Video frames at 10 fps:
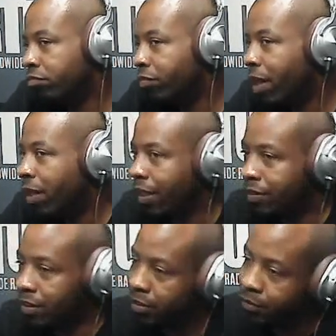probably like
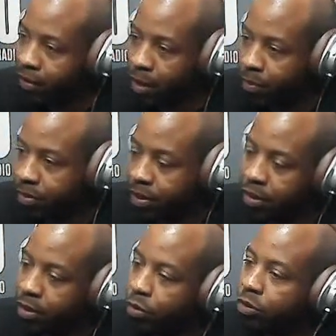65%
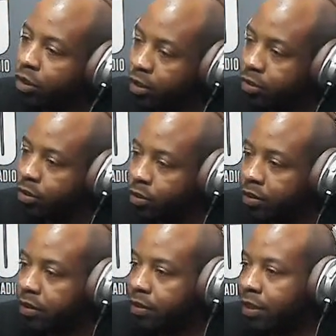of those are his
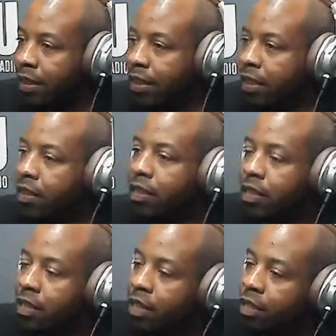loyalties. Then
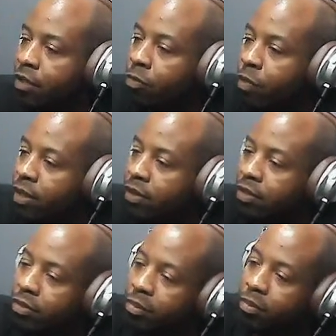the other rest of
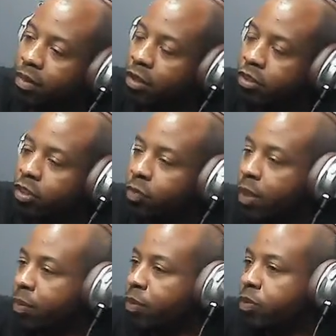them are just
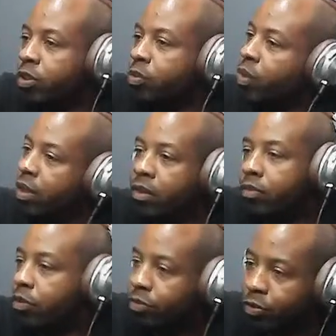people who just wanted to
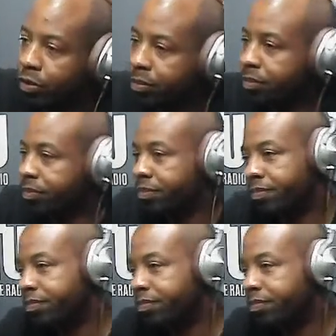vote for him.